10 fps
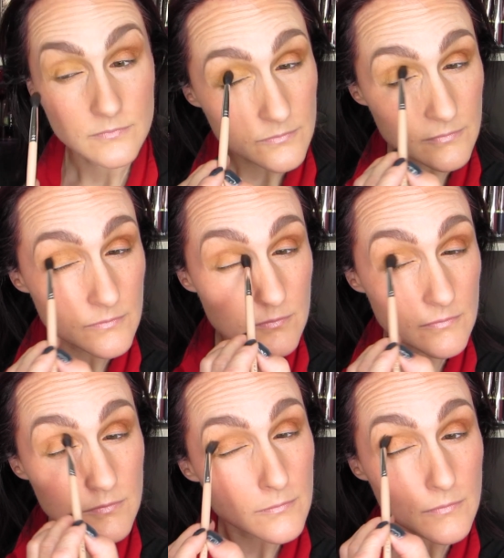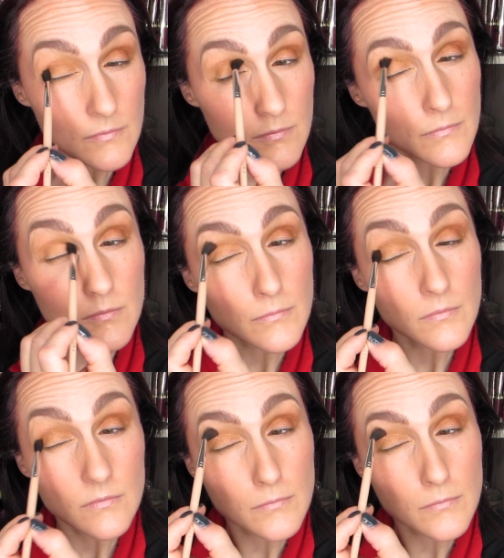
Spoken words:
(no one is talking)